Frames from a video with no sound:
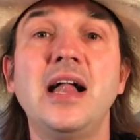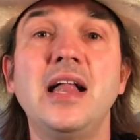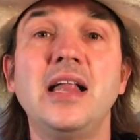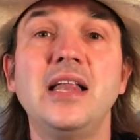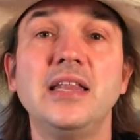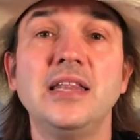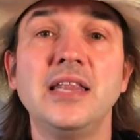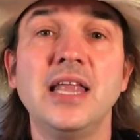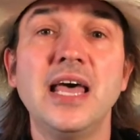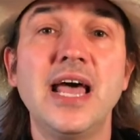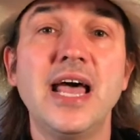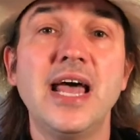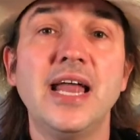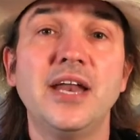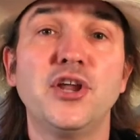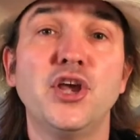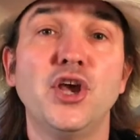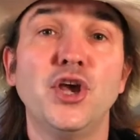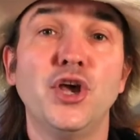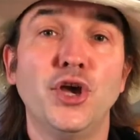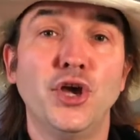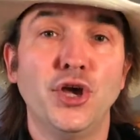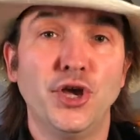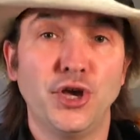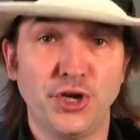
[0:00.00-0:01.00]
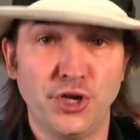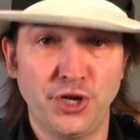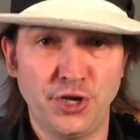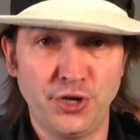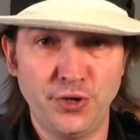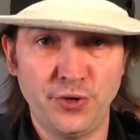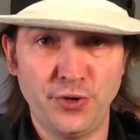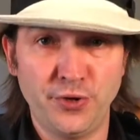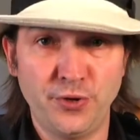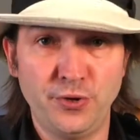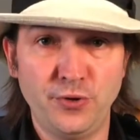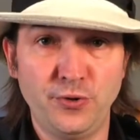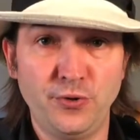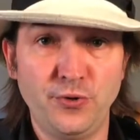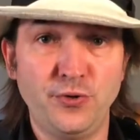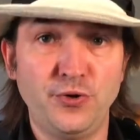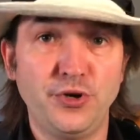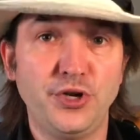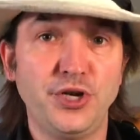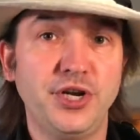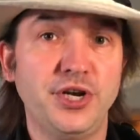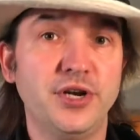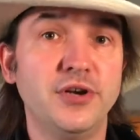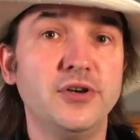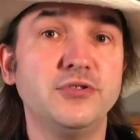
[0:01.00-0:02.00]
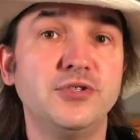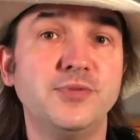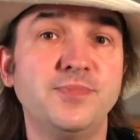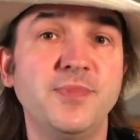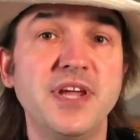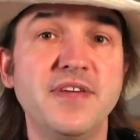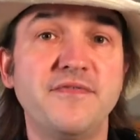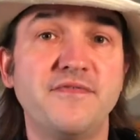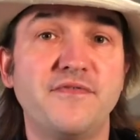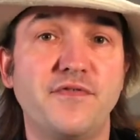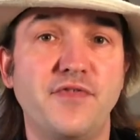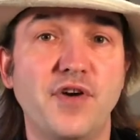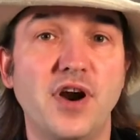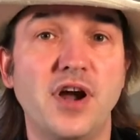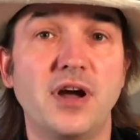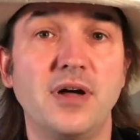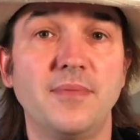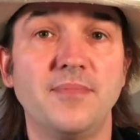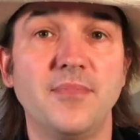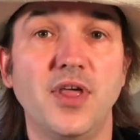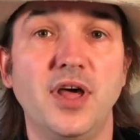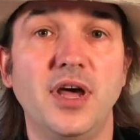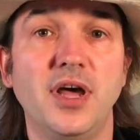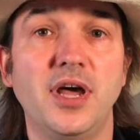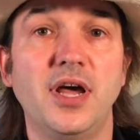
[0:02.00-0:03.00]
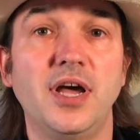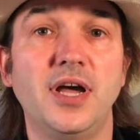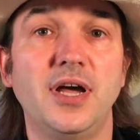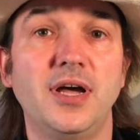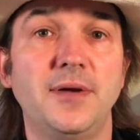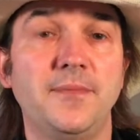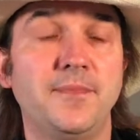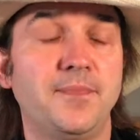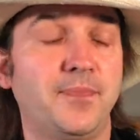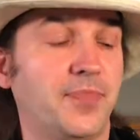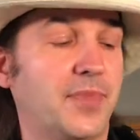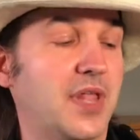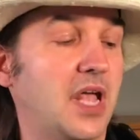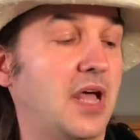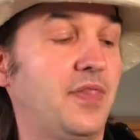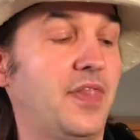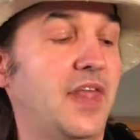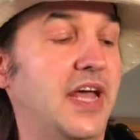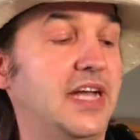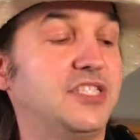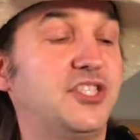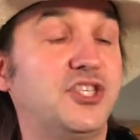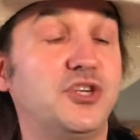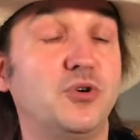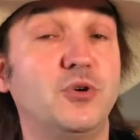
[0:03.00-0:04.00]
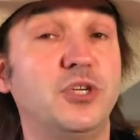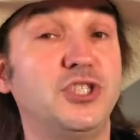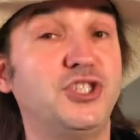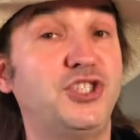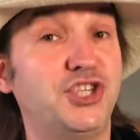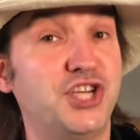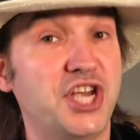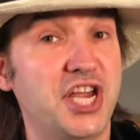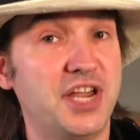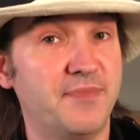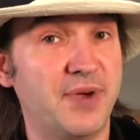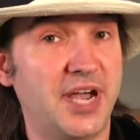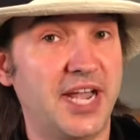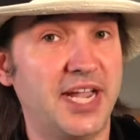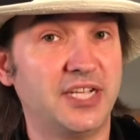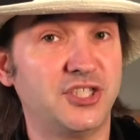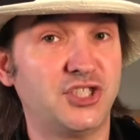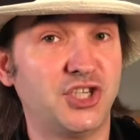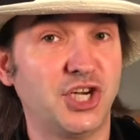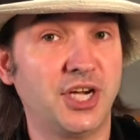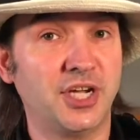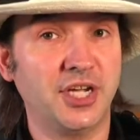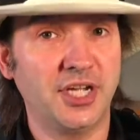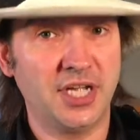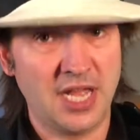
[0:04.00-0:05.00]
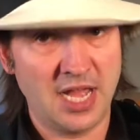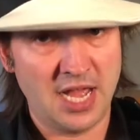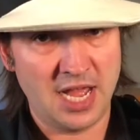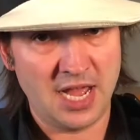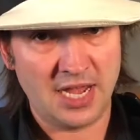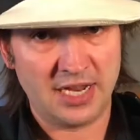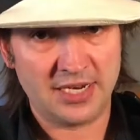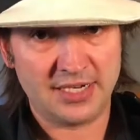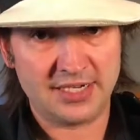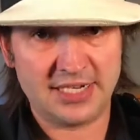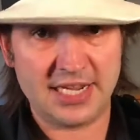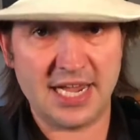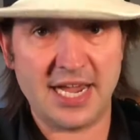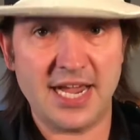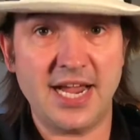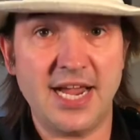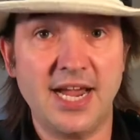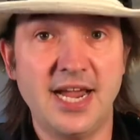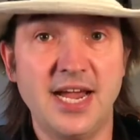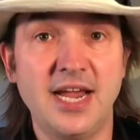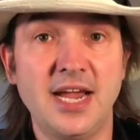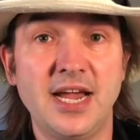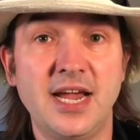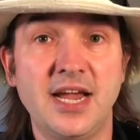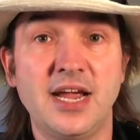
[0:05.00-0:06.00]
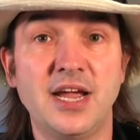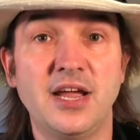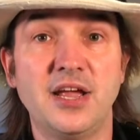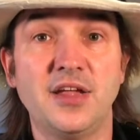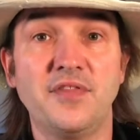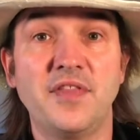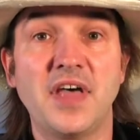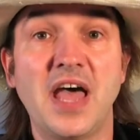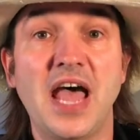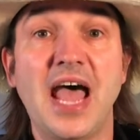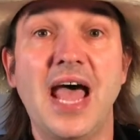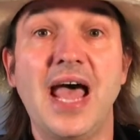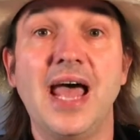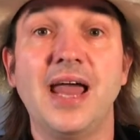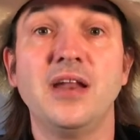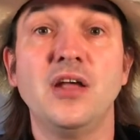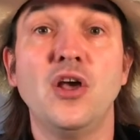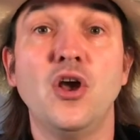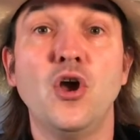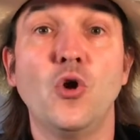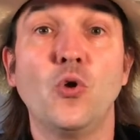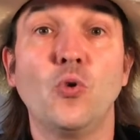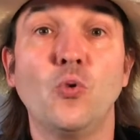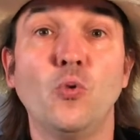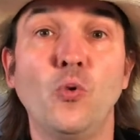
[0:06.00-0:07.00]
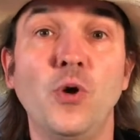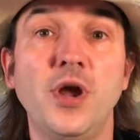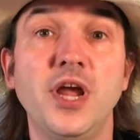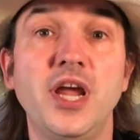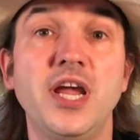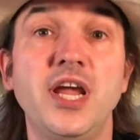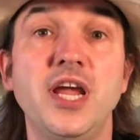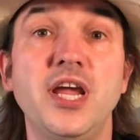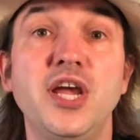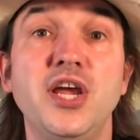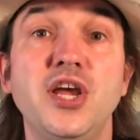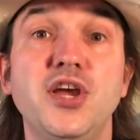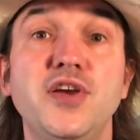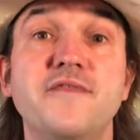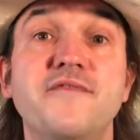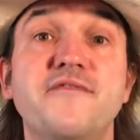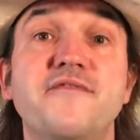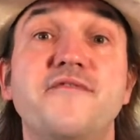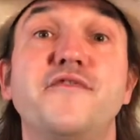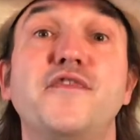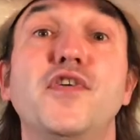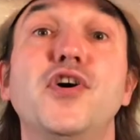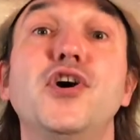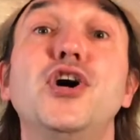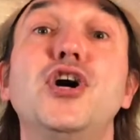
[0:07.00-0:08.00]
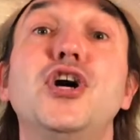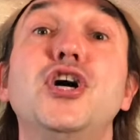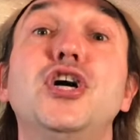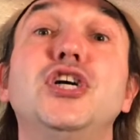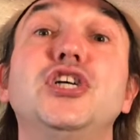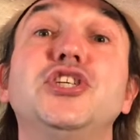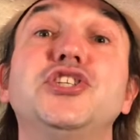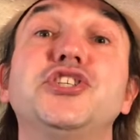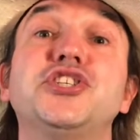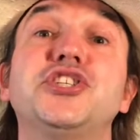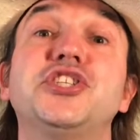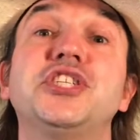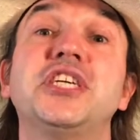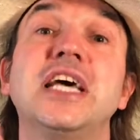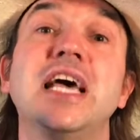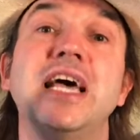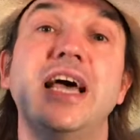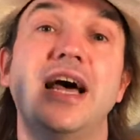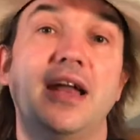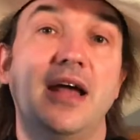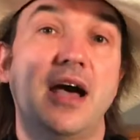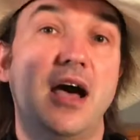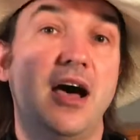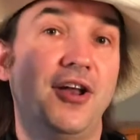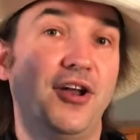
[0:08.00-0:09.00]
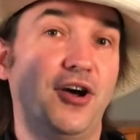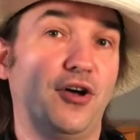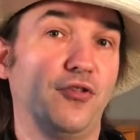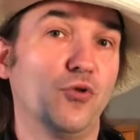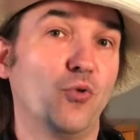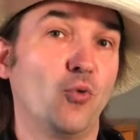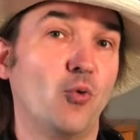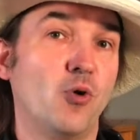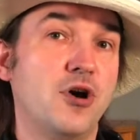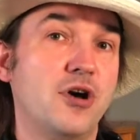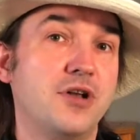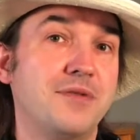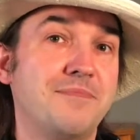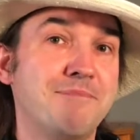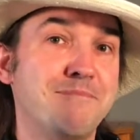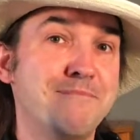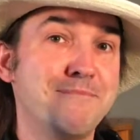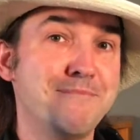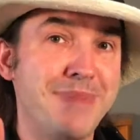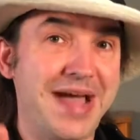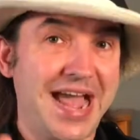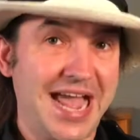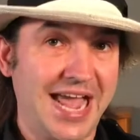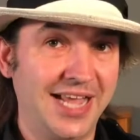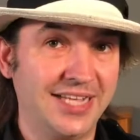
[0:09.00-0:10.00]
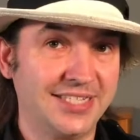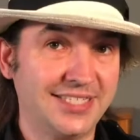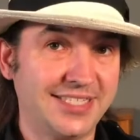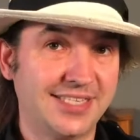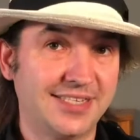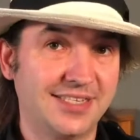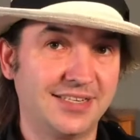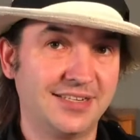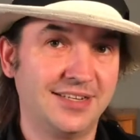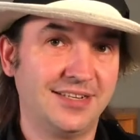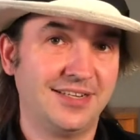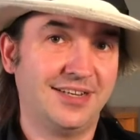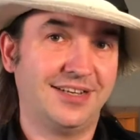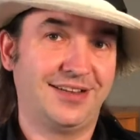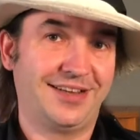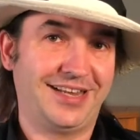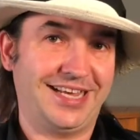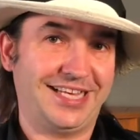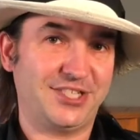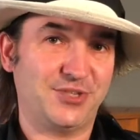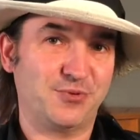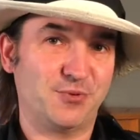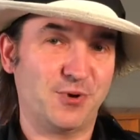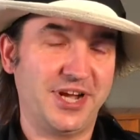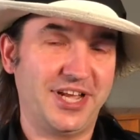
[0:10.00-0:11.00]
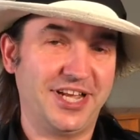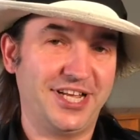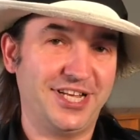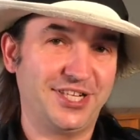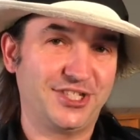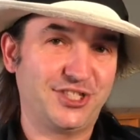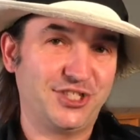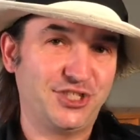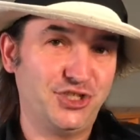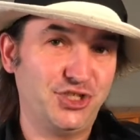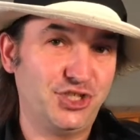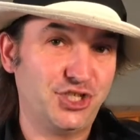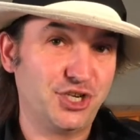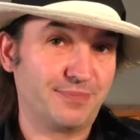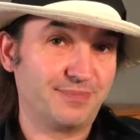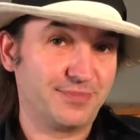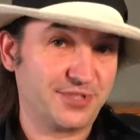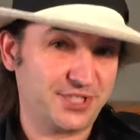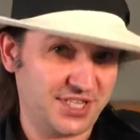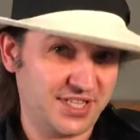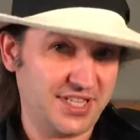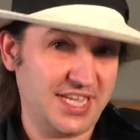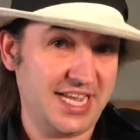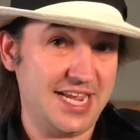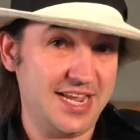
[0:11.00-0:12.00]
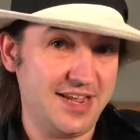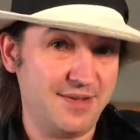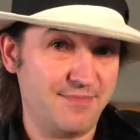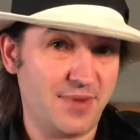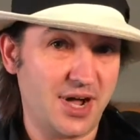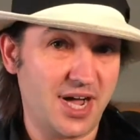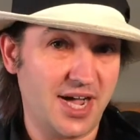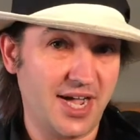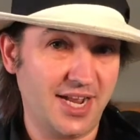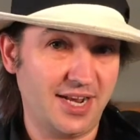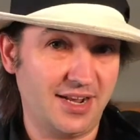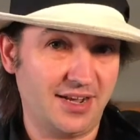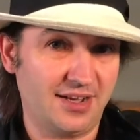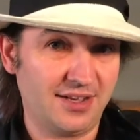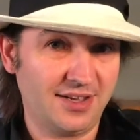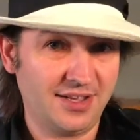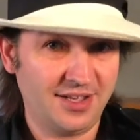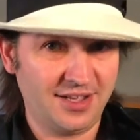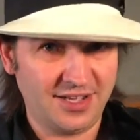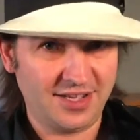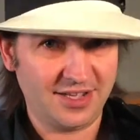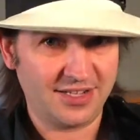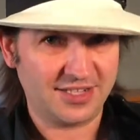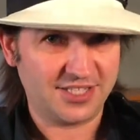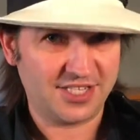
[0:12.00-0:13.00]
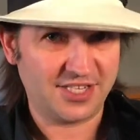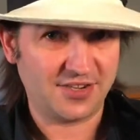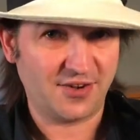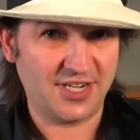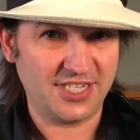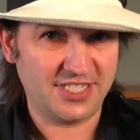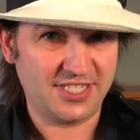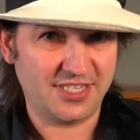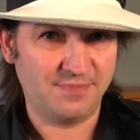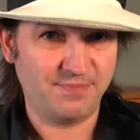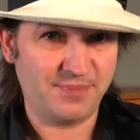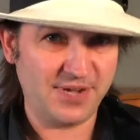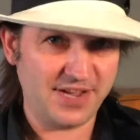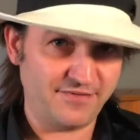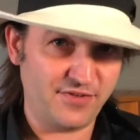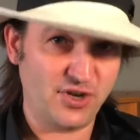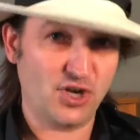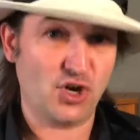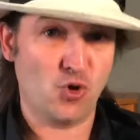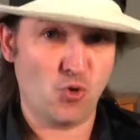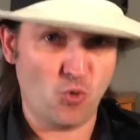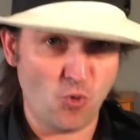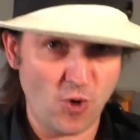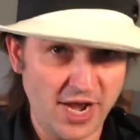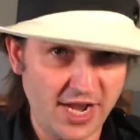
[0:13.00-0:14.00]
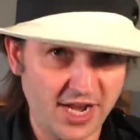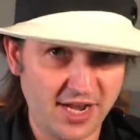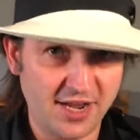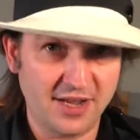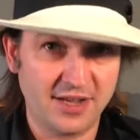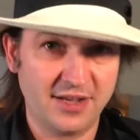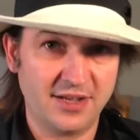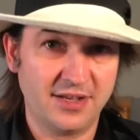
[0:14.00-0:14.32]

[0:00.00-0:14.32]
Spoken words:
let you use me from the, and then to a G major, day that we first, and on the word met, that's where you jump to the E minor. So it's a bit of a quick